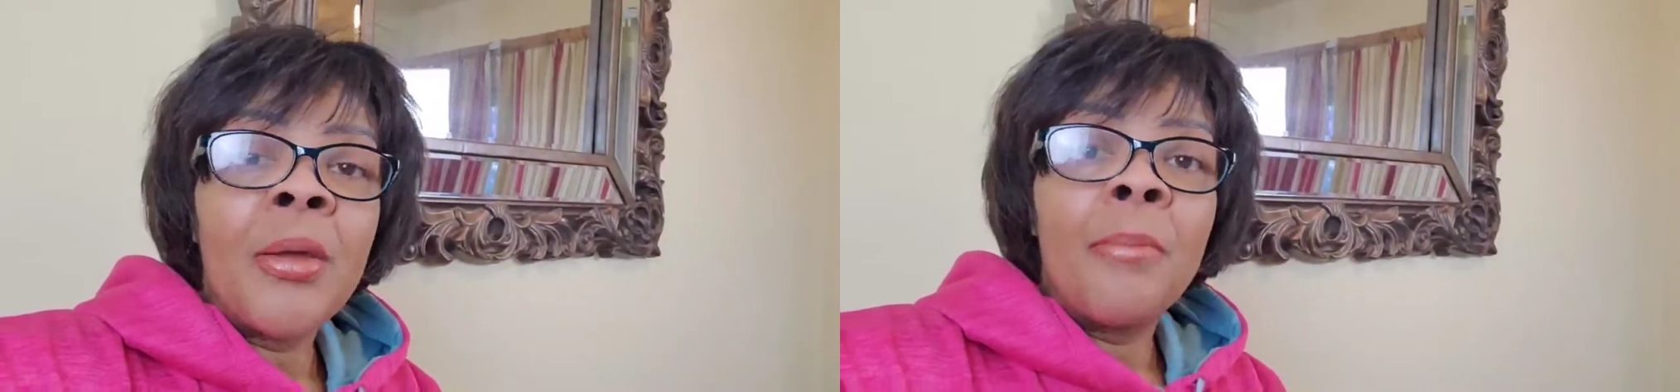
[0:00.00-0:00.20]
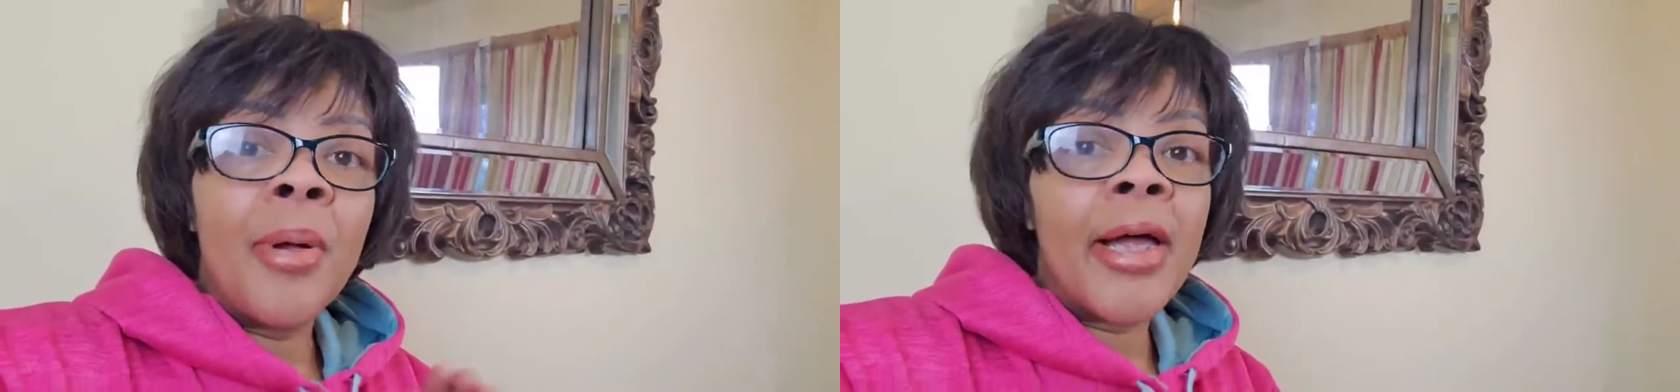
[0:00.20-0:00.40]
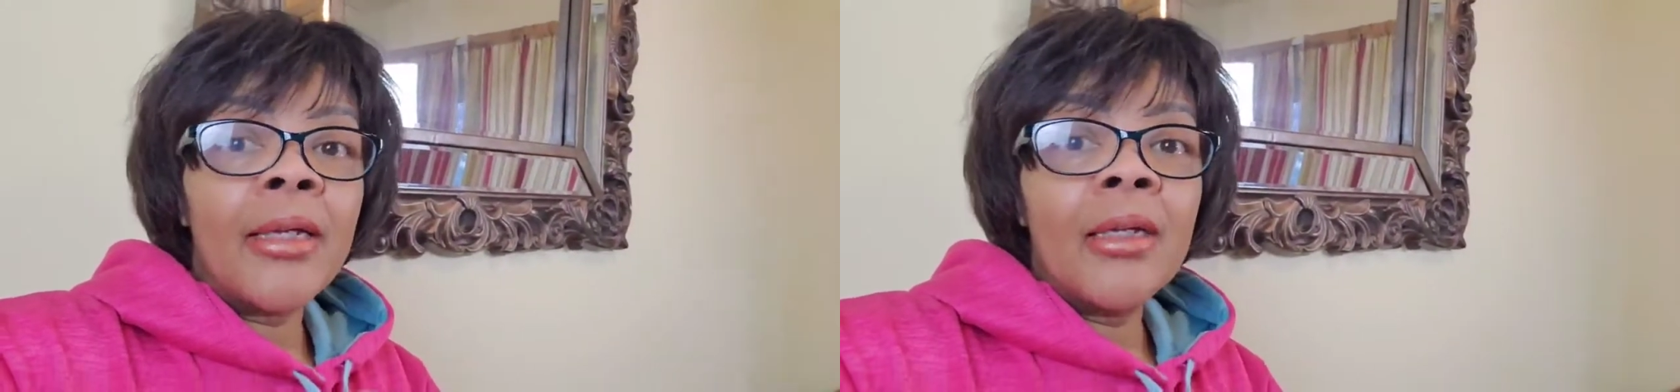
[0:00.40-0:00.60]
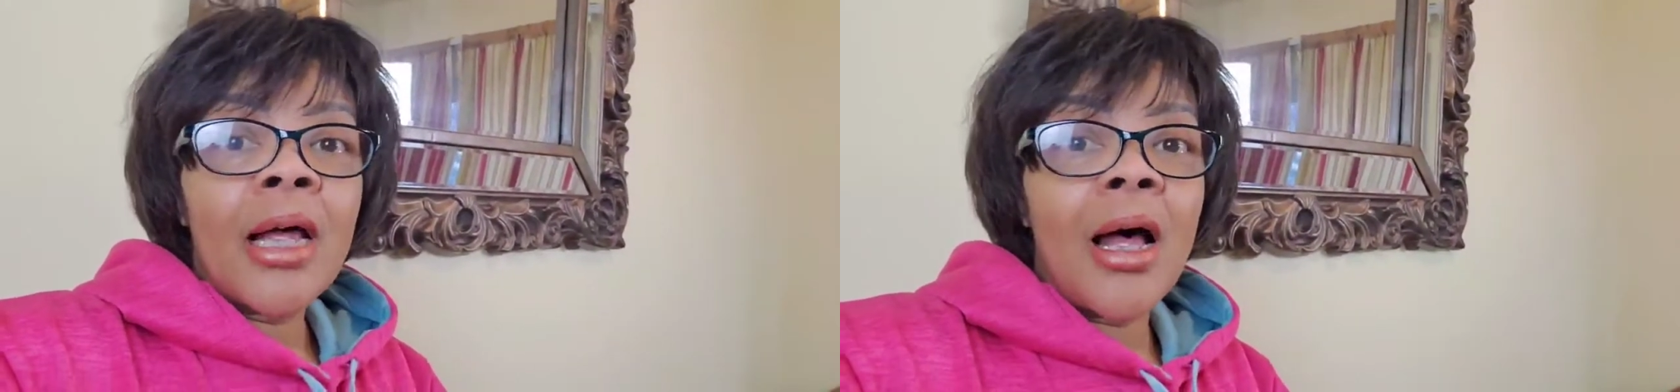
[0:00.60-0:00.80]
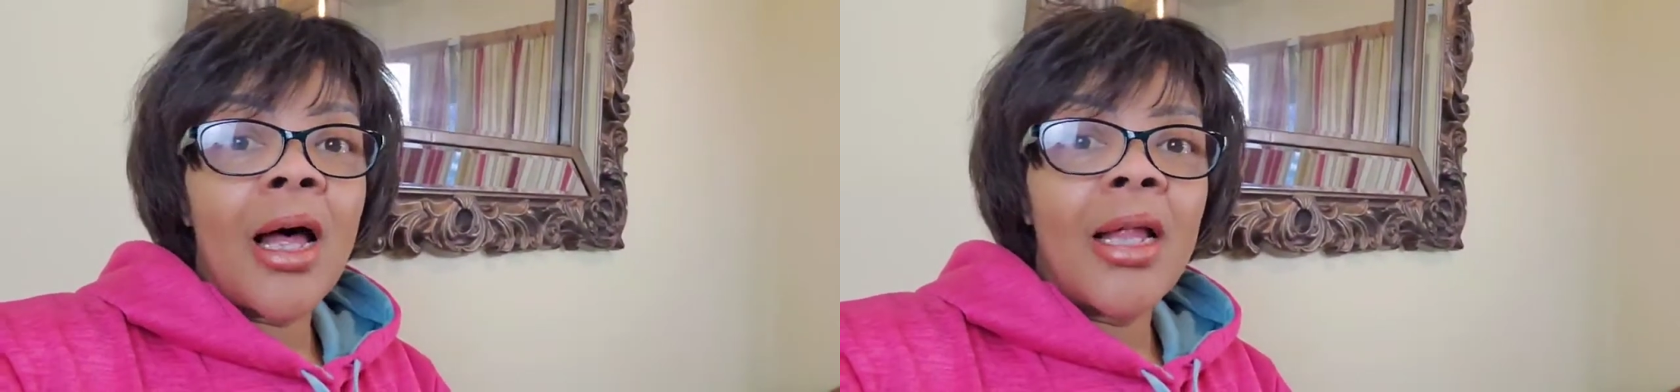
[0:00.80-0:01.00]
But
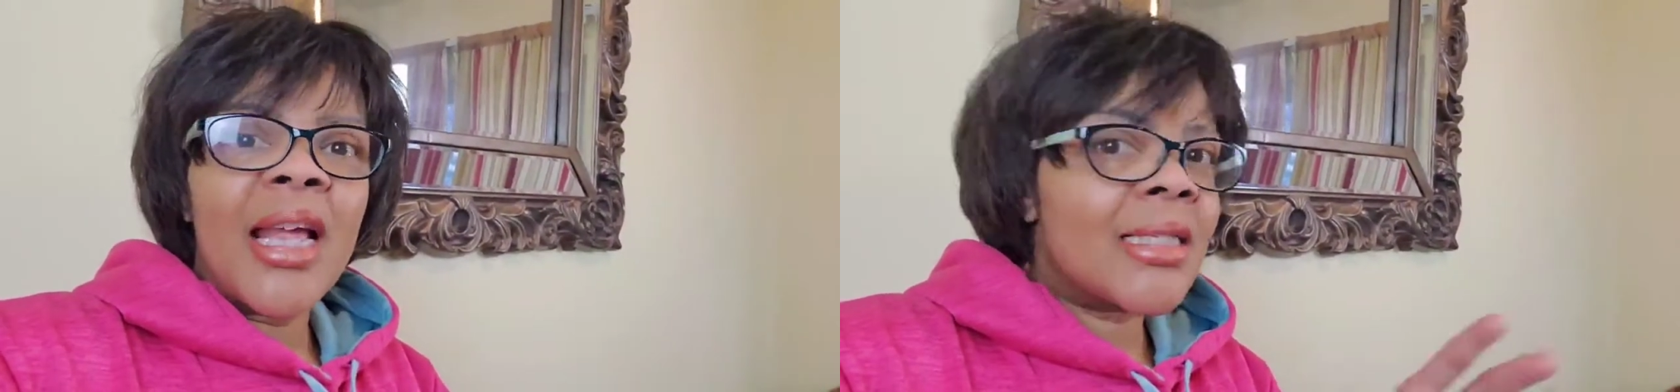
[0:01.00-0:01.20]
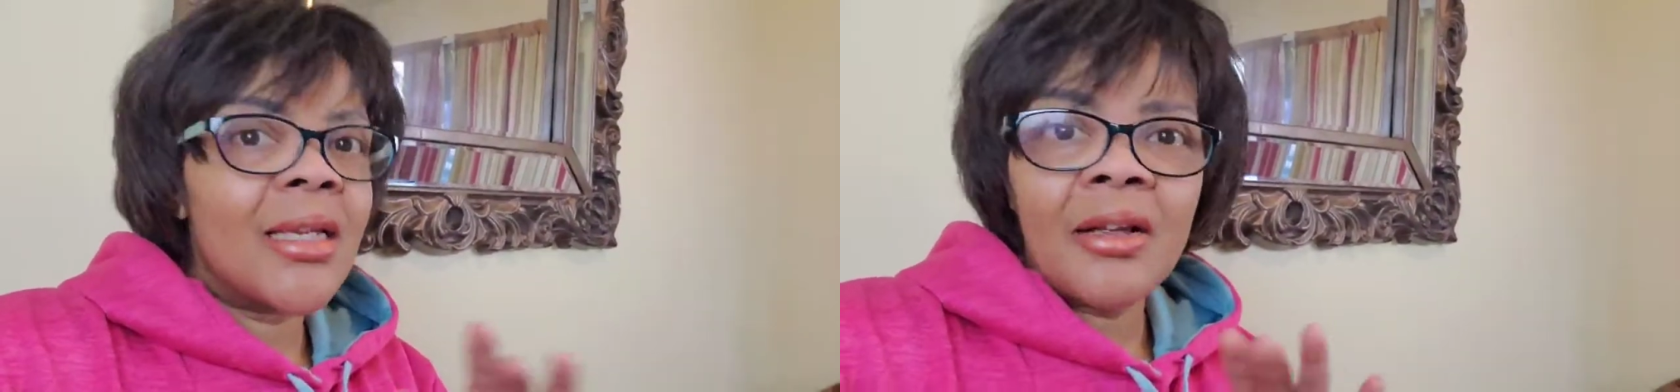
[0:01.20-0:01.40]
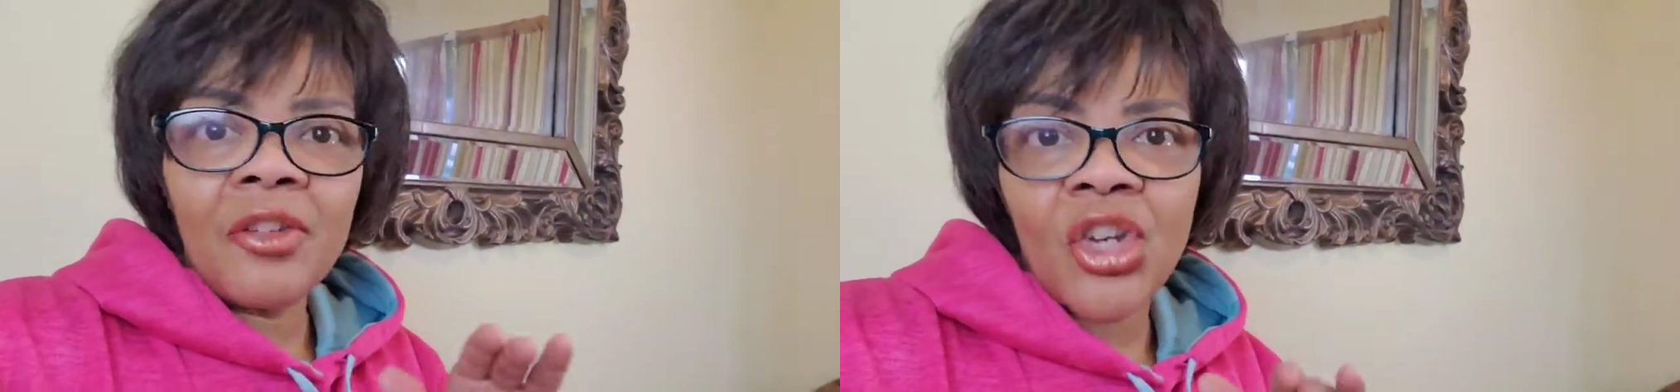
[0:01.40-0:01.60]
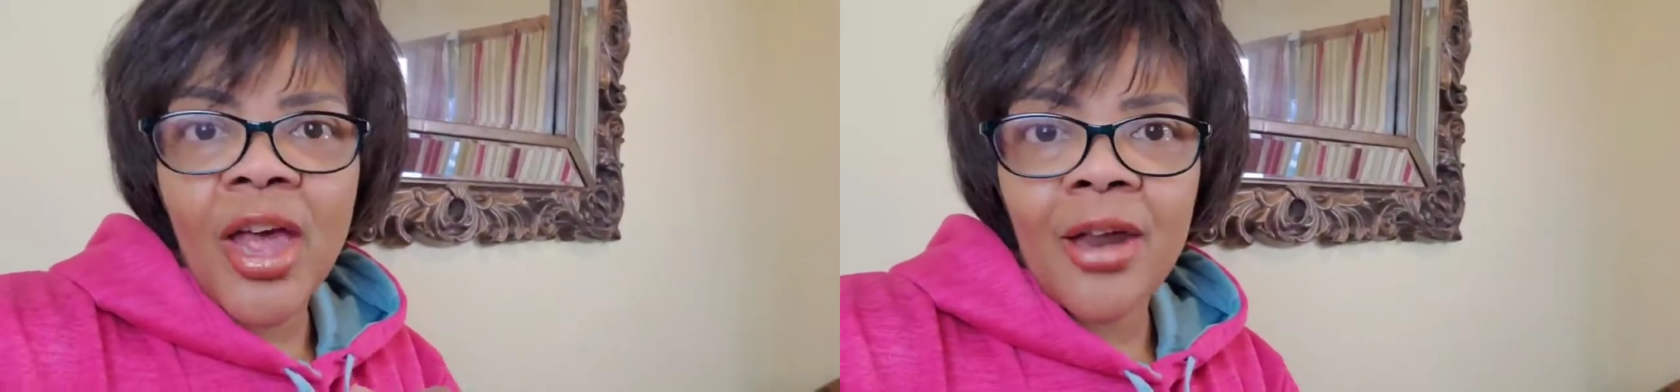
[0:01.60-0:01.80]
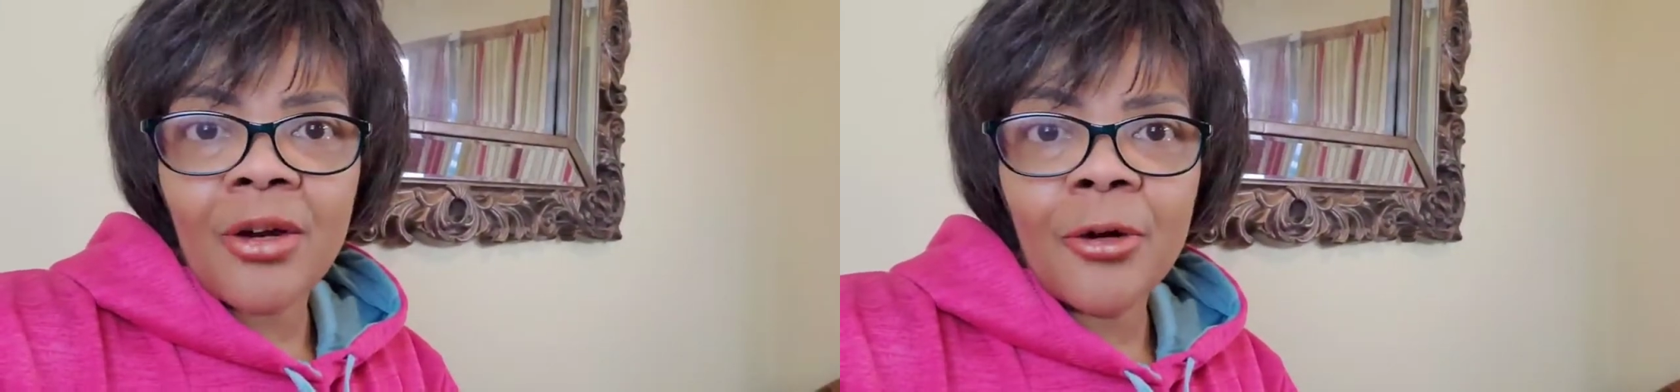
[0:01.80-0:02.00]
uh, that's enough
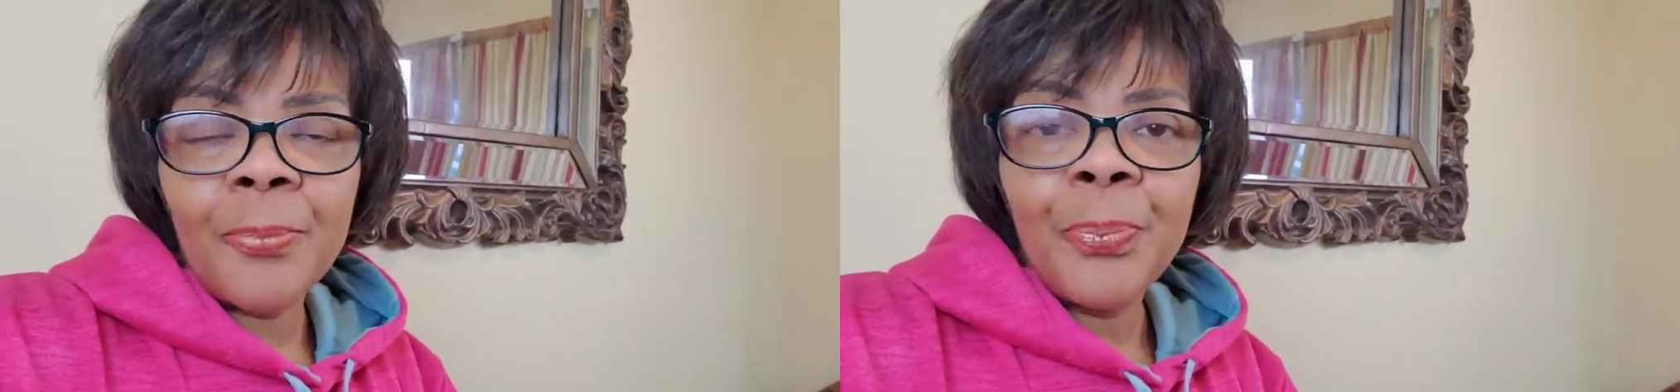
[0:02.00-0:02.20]
chatter.